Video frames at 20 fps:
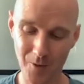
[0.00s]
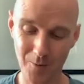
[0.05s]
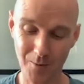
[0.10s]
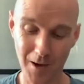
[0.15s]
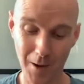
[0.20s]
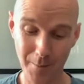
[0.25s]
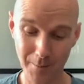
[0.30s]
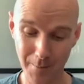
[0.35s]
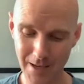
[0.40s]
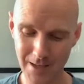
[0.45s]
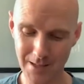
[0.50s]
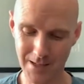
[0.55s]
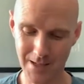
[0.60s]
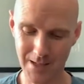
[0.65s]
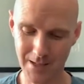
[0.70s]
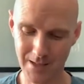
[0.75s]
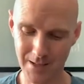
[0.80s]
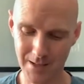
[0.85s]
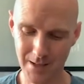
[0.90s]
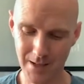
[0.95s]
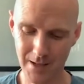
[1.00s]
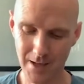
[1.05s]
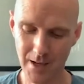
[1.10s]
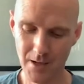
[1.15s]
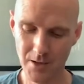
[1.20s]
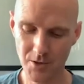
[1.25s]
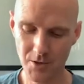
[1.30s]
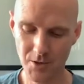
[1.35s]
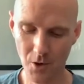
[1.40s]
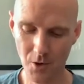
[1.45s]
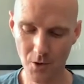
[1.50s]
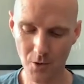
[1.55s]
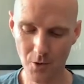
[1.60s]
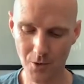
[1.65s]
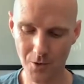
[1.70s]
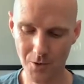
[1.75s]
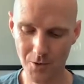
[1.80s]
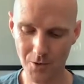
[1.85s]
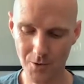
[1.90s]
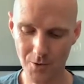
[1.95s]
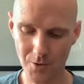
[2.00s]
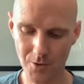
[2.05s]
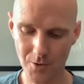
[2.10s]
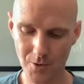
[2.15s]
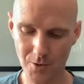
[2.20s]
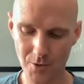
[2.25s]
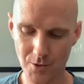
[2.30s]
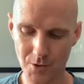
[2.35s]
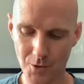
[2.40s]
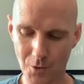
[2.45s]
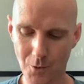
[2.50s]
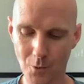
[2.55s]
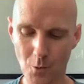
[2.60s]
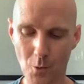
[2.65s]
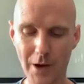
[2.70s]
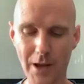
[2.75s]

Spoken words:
amazing. So what